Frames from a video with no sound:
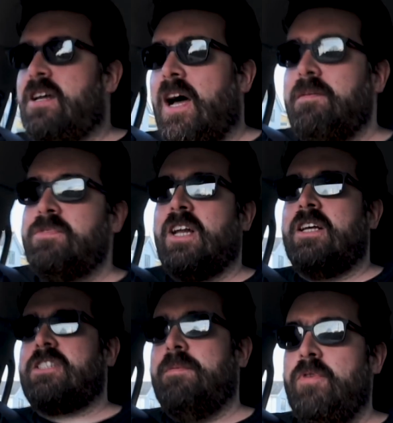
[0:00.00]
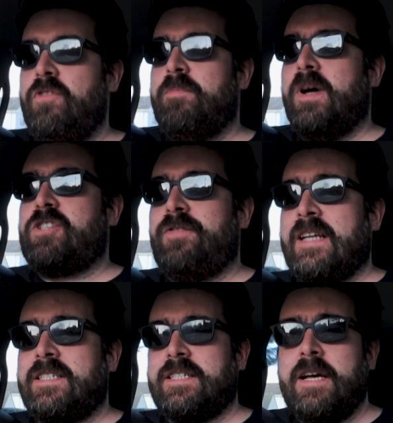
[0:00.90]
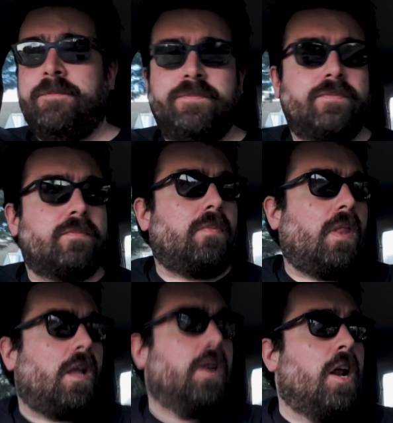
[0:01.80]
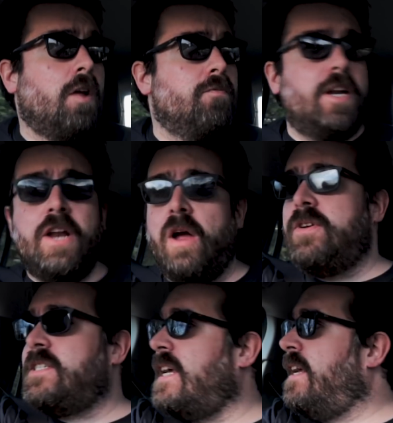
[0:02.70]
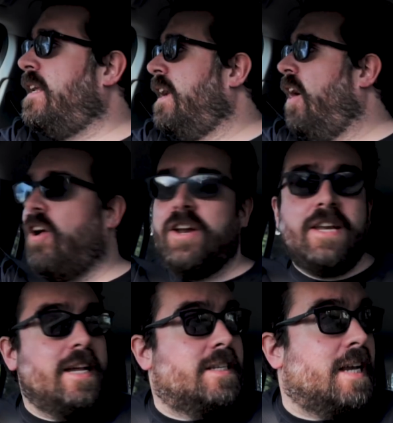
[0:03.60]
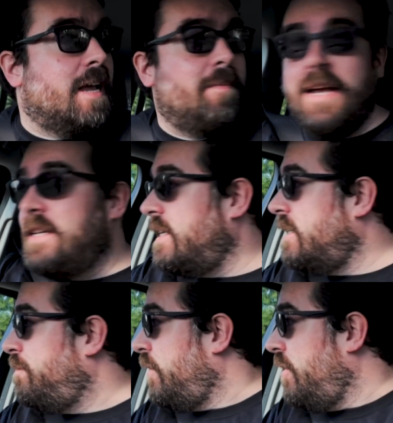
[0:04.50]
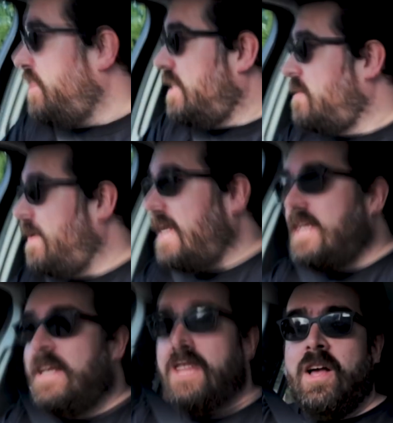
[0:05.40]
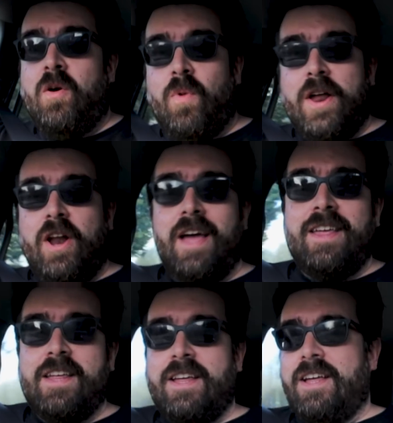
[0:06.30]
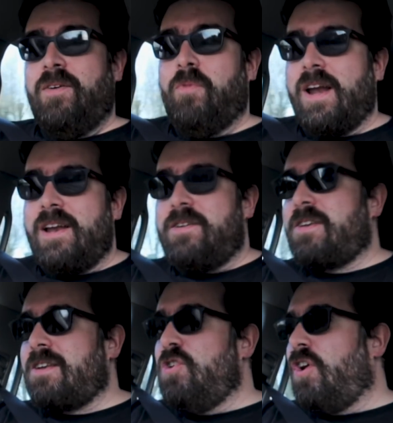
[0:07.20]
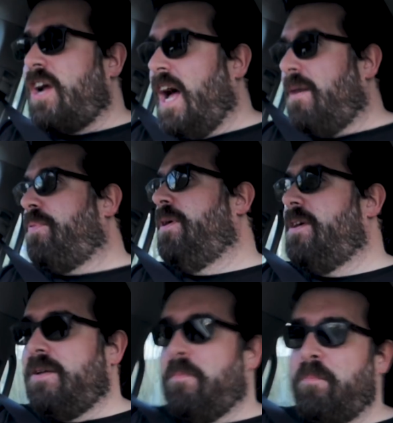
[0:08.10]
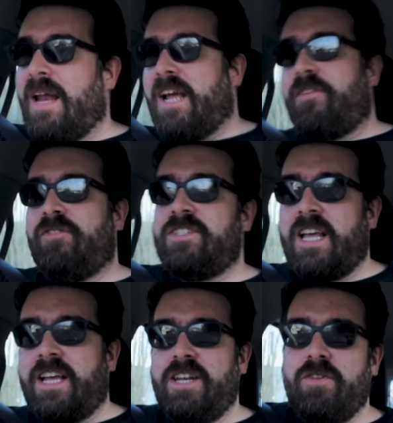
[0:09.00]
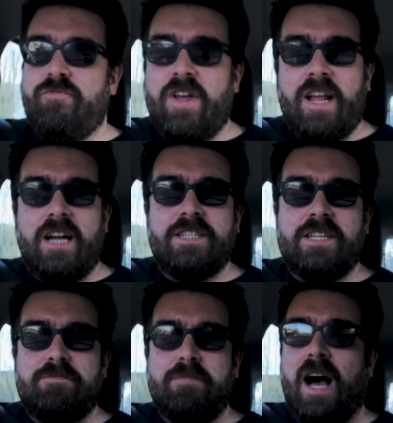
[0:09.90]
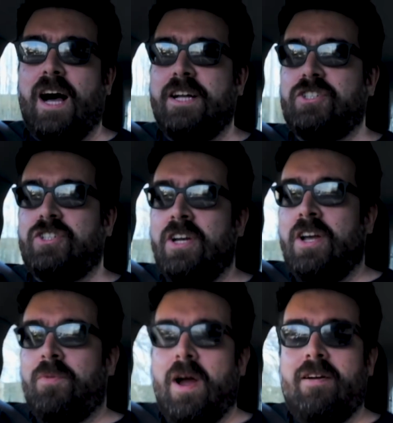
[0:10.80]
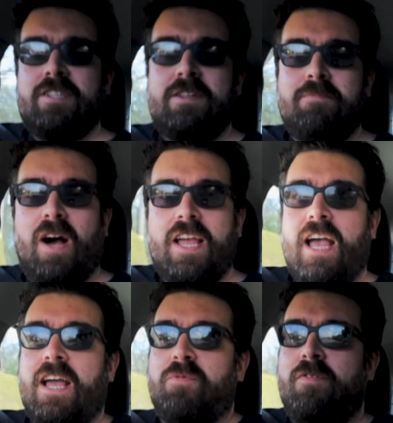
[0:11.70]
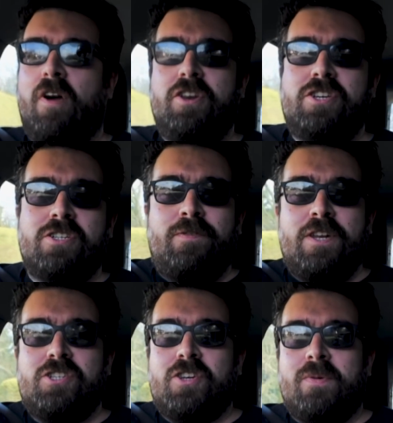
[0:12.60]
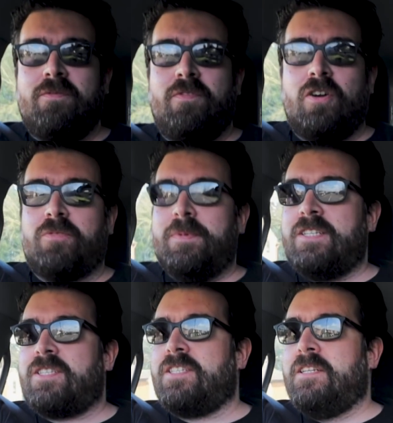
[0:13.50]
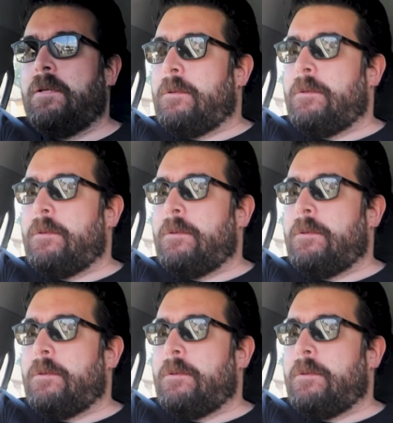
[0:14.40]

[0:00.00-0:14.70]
time starts to move much faster and I don't really notice it on a day-to-day -day basis but goodness me when I when I look up blink for a second and realize it's March whereas in my head we've only just finished doing Vlogmas